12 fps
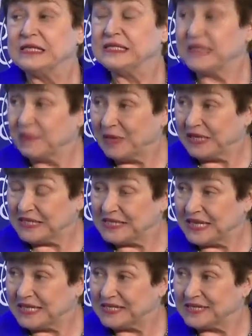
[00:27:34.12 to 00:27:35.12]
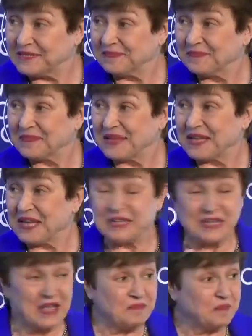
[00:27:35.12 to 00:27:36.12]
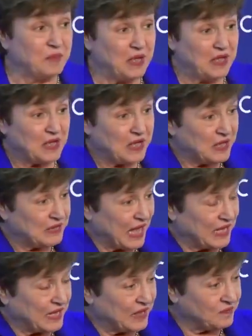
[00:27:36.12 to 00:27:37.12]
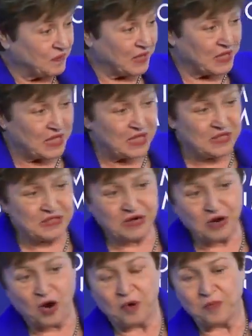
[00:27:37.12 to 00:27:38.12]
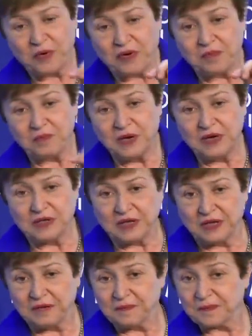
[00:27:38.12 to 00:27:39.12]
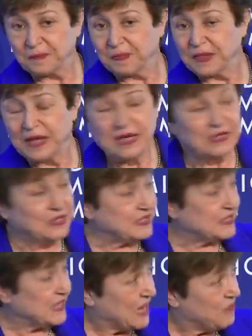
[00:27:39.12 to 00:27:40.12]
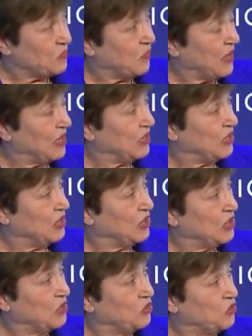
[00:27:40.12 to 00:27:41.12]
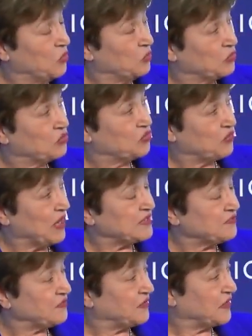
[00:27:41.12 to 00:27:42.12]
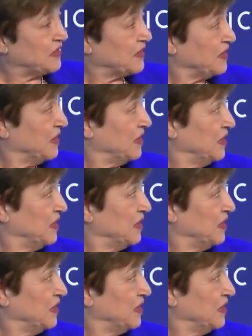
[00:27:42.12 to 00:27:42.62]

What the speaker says: CBDCs. There can be interoperability, the same way you would transfer